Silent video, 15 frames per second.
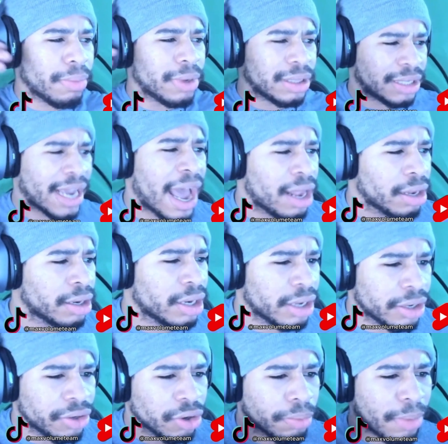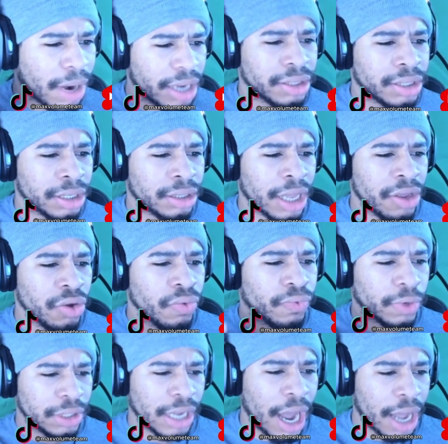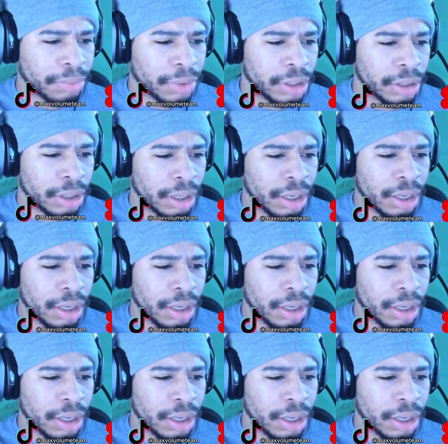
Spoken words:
mentality and your mindset that you've adopted.